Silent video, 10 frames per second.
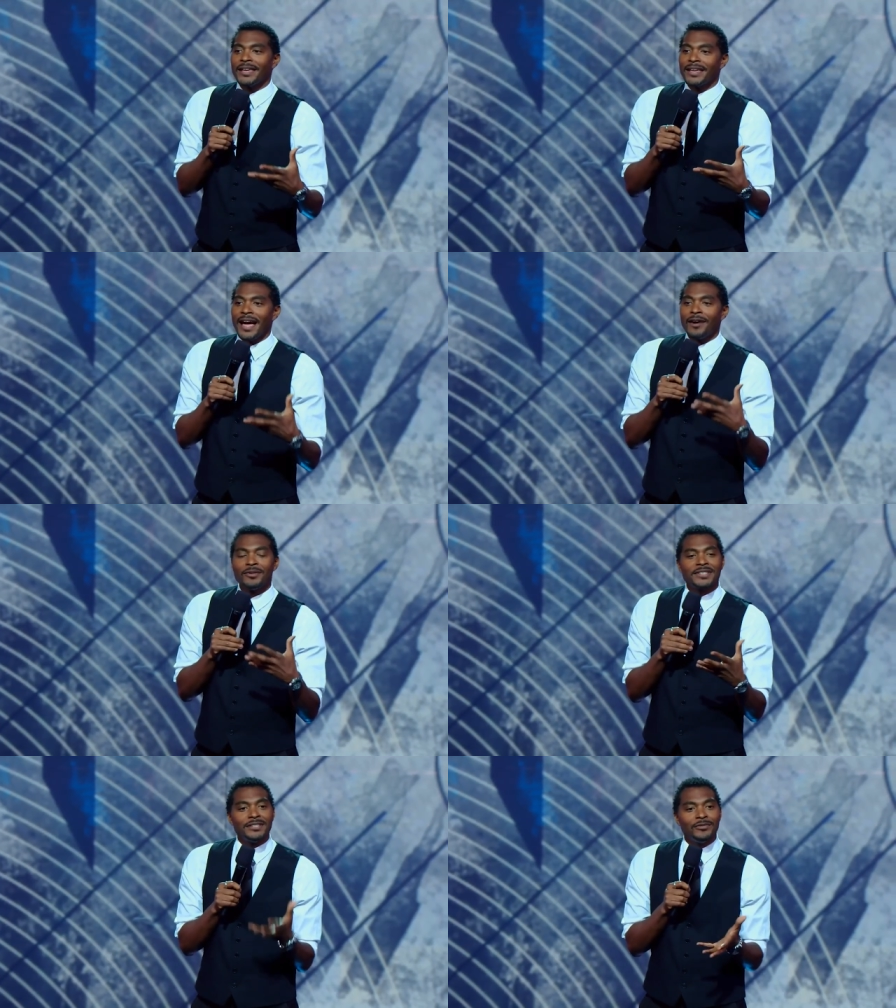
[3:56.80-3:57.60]
how is
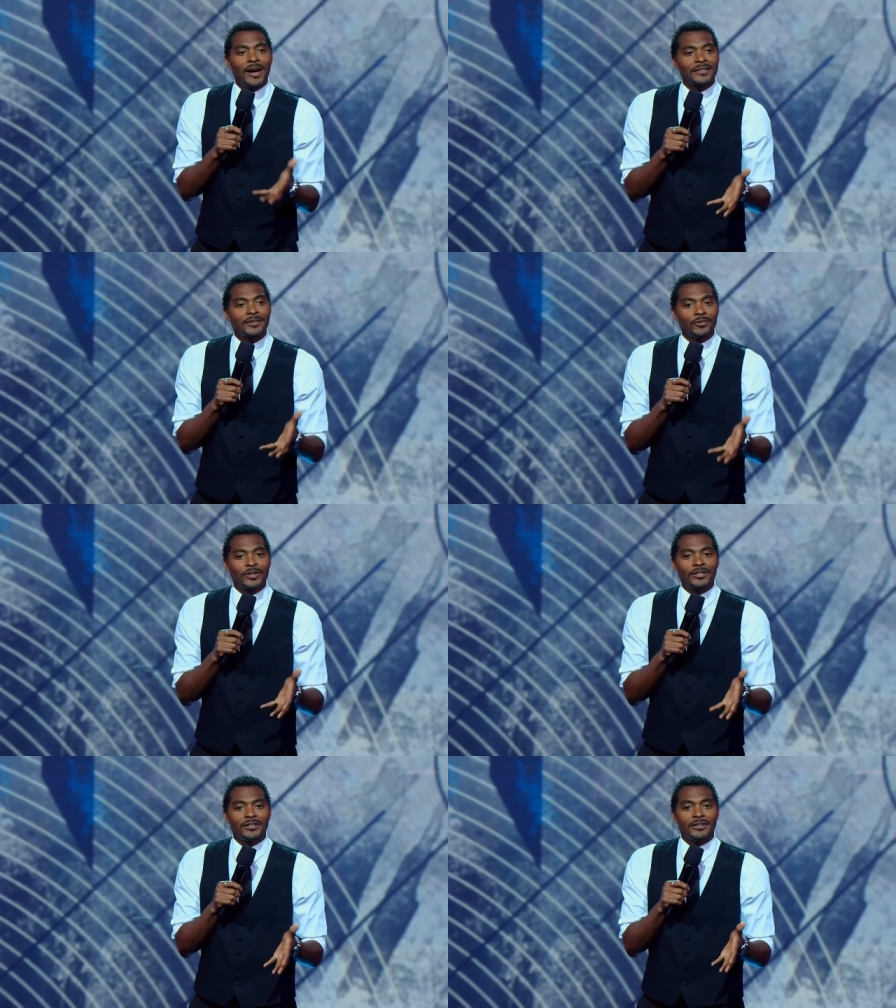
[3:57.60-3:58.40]
it you got so
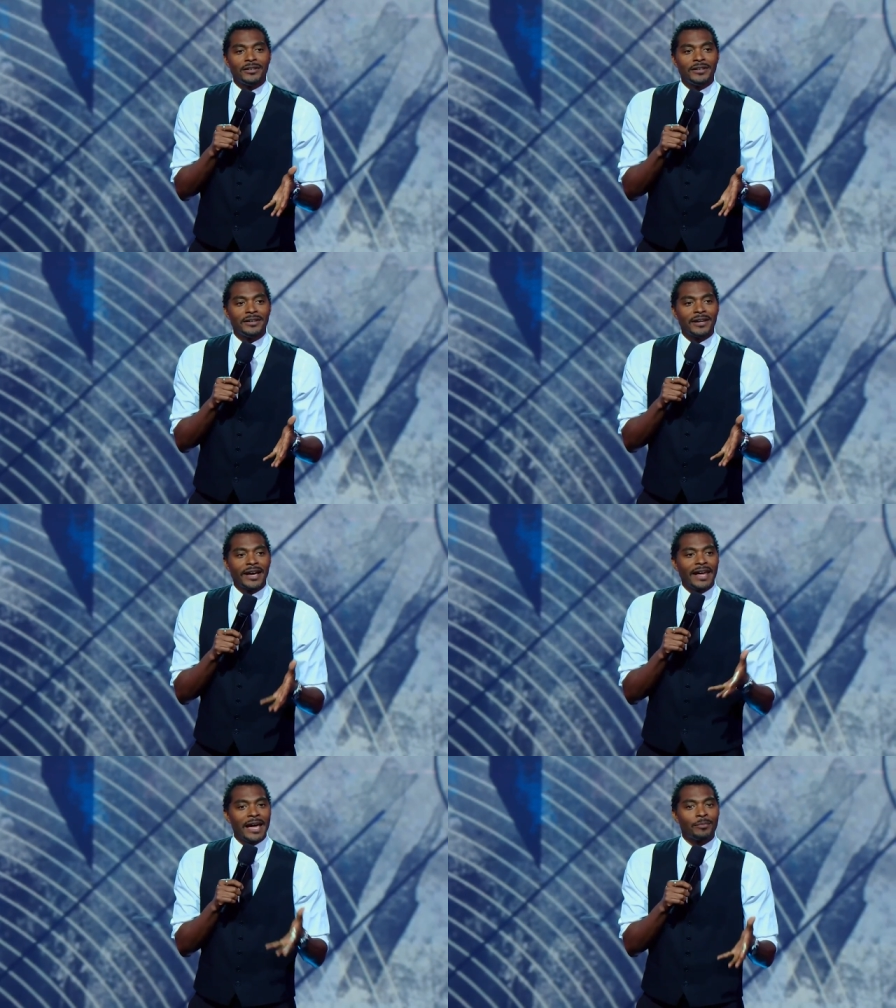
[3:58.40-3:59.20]
good at
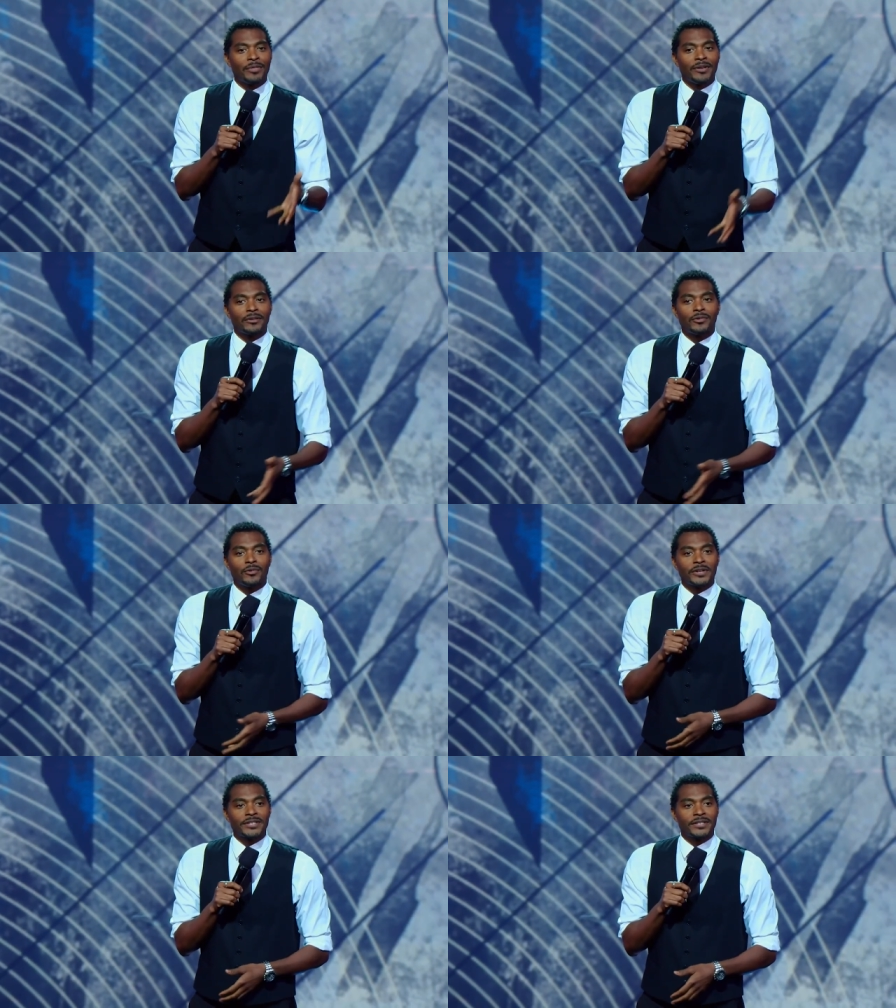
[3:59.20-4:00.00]
hypothetical
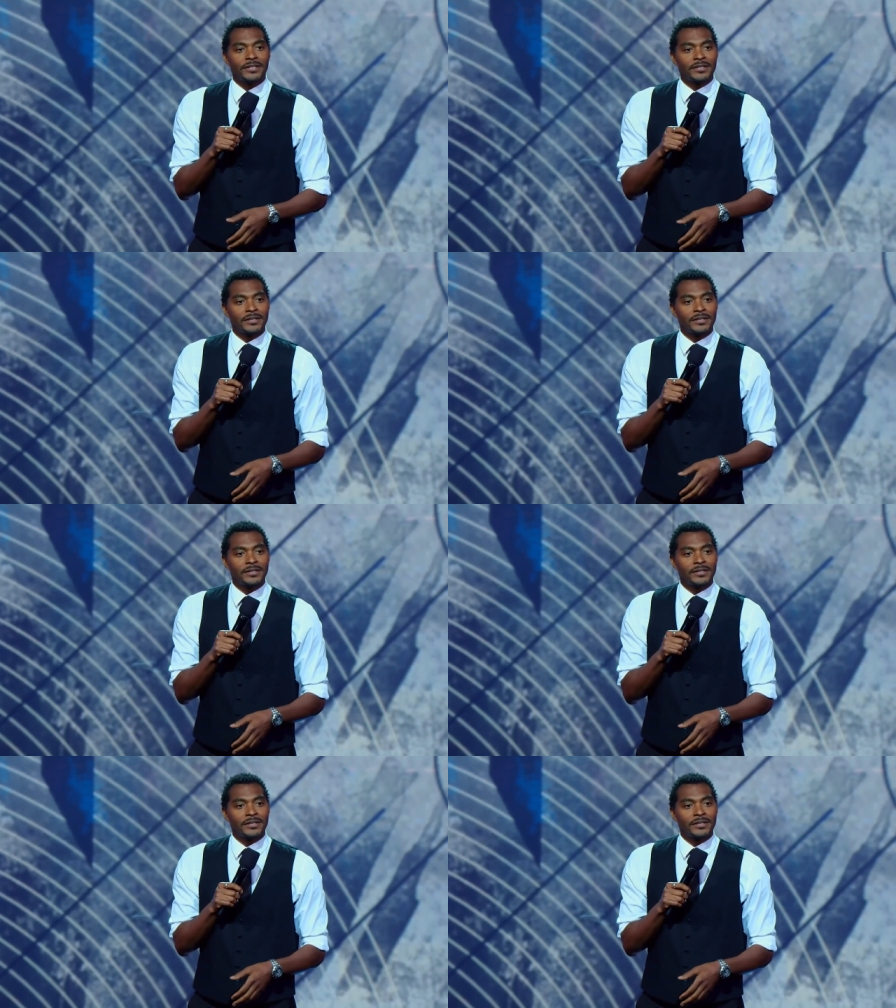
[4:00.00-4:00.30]
questions?